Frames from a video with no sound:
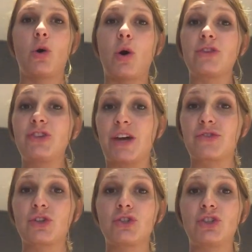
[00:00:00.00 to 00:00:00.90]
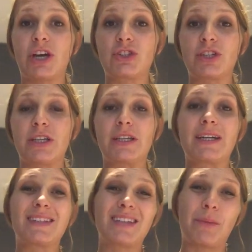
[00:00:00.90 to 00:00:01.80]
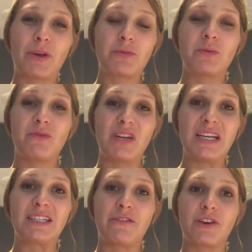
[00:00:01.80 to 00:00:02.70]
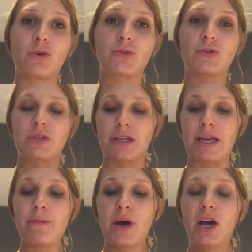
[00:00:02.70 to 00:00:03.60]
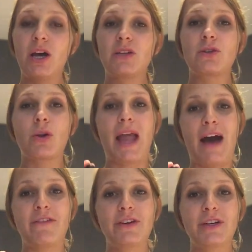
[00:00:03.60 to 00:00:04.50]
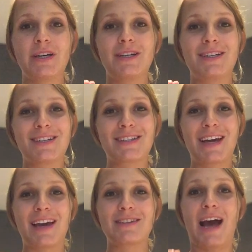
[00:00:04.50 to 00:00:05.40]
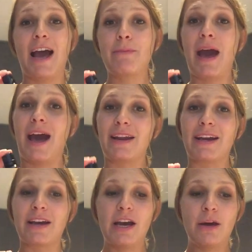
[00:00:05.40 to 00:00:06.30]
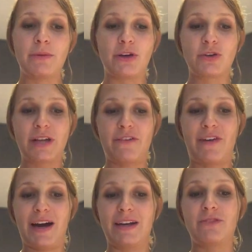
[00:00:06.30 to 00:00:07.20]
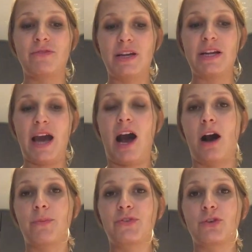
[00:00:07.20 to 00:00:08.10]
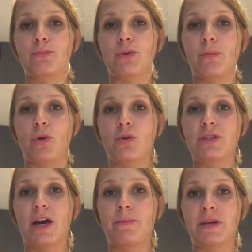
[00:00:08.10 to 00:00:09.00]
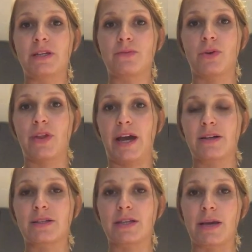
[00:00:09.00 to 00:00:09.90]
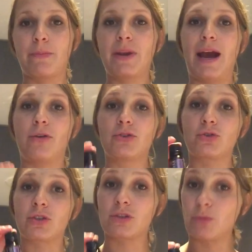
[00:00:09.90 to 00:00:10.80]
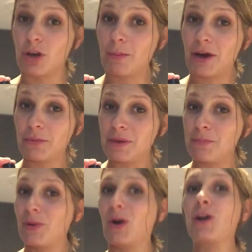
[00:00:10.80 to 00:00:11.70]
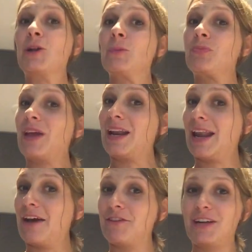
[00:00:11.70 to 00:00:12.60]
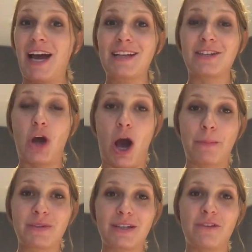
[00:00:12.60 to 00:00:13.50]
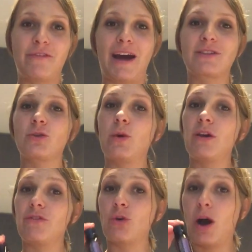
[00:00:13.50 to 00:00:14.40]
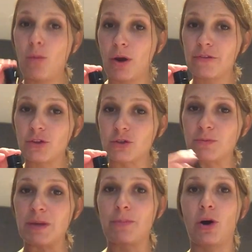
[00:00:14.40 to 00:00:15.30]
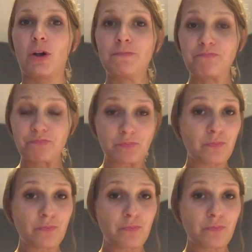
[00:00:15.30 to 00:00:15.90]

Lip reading: or a chest congestion, it can sometimes be really difficult to sleep. So lavender in this case, I'm adding because I find it really helps to promote a peaceful night of sleep. Now, there's a small amount of people that lavender has an opposite effect. So if you are one of those people,